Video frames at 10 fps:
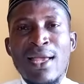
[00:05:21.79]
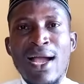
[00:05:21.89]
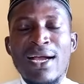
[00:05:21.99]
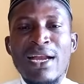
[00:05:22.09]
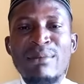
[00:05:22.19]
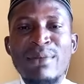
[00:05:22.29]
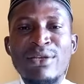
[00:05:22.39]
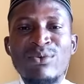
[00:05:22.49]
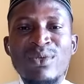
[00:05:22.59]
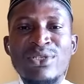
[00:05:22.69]
agreement
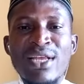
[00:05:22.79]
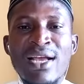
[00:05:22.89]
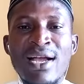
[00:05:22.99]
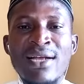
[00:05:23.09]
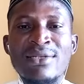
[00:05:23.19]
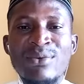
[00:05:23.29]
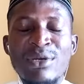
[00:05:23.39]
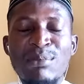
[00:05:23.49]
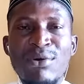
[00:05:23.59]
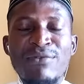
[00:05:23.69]
which they had with the
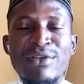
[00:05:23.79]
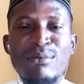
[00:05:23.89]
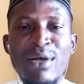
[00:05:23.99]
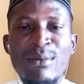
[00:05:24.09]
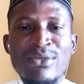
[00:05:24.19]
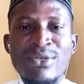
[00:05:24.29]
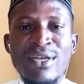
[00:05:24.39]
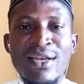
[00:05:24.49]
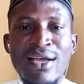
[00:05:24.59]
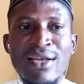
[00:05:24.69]
Prophet Muhammad
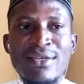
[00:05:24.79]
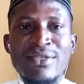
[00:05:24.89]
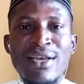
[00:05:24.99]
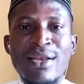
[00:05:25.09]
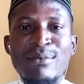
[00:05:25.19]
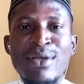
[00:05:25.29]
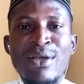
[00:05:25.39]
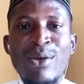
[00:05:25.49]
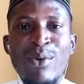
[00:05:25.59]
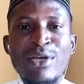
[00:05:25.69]
sallallahu alaihi wasallam
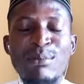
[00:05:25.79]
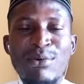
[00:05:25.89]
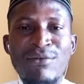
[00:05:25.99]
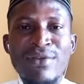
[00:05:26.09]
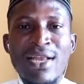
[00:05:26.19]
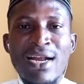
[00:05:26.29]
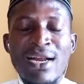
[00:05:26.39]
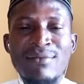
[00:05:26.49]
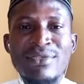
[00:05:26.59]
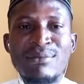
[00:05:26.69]
when the Prophet
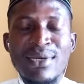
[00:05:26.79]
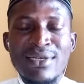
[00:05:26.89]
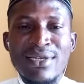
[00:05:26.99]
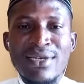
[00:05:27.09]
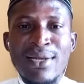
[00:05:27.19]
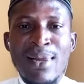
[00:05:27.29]
arrived in Medina.